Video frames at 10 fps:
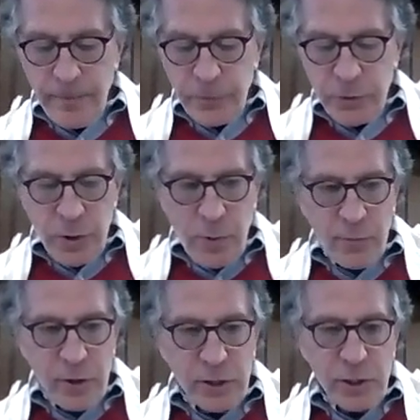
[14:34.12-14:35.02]
So I
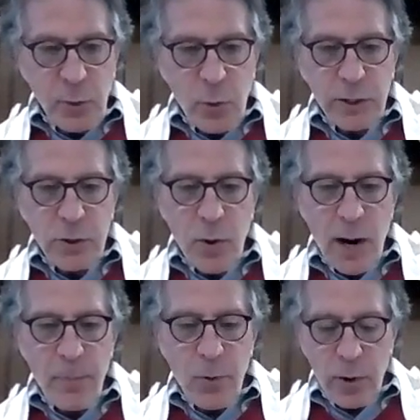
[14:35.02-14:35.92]
recently went to
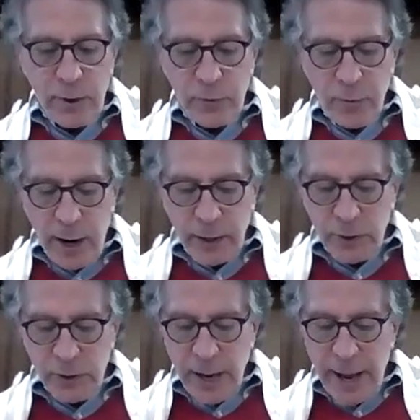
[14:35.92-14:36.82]
our board of
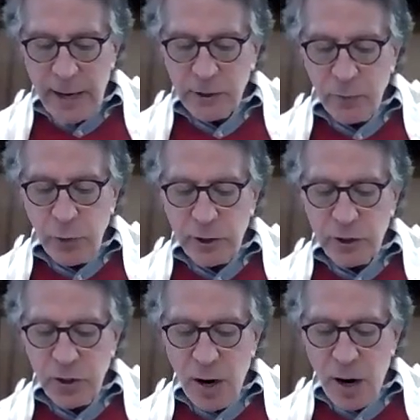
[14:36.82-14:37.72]
directors and I asked if we could
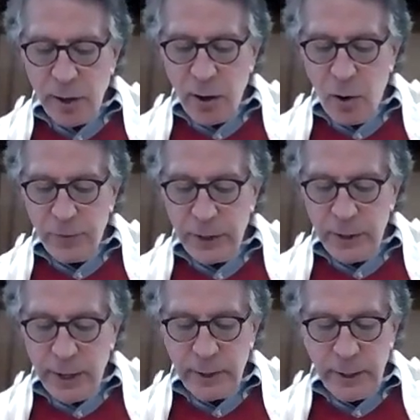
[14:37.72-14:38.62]
start a
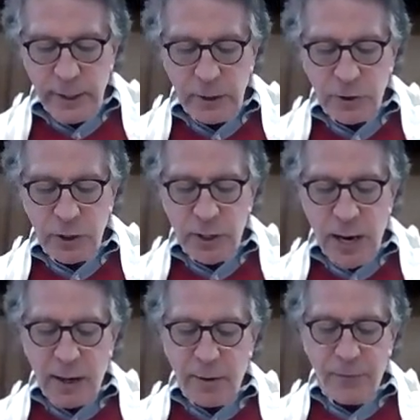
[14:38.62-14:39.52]
COVID-19
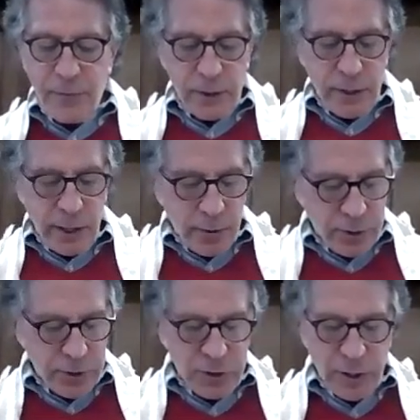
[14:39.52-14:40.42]
tzedakah fund here at
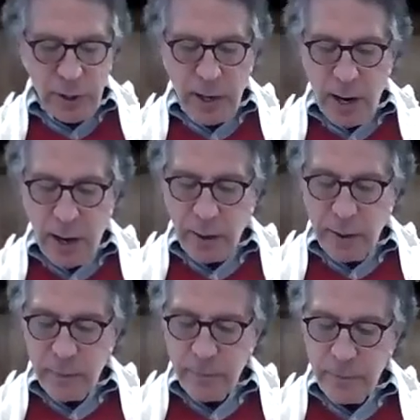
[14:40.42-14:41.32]
the synagogue
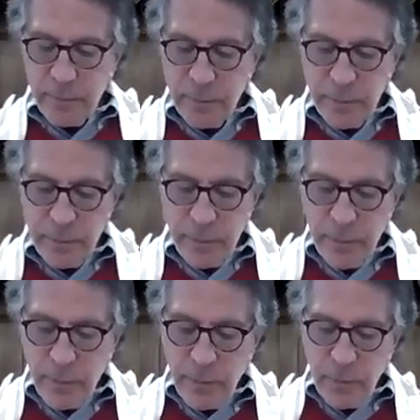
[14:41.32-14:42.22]

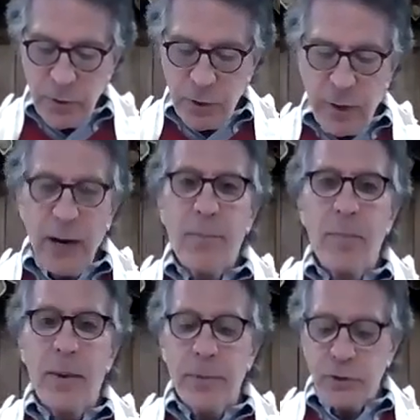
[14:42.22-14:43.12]
so that our
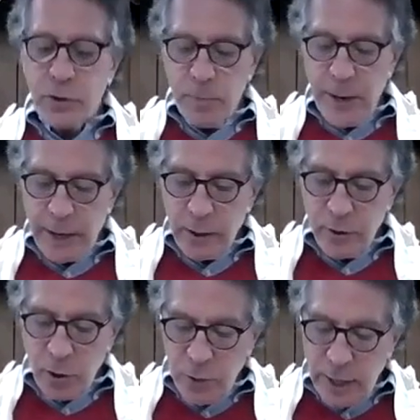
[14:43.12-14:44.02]
members could make
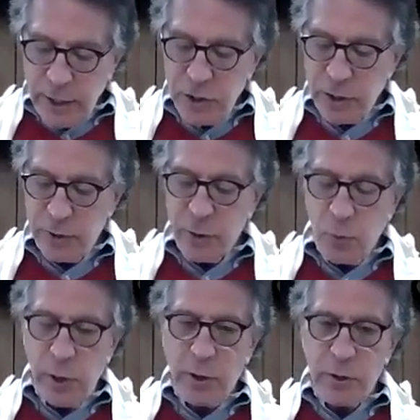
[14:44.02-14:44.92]
donations and
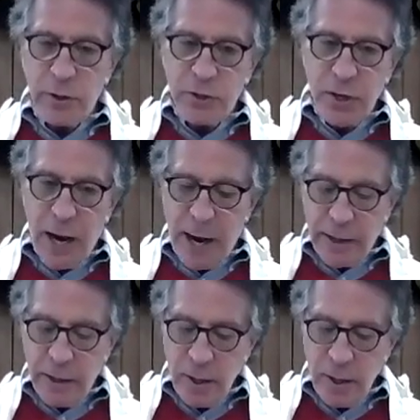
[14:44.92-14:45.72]
we could decide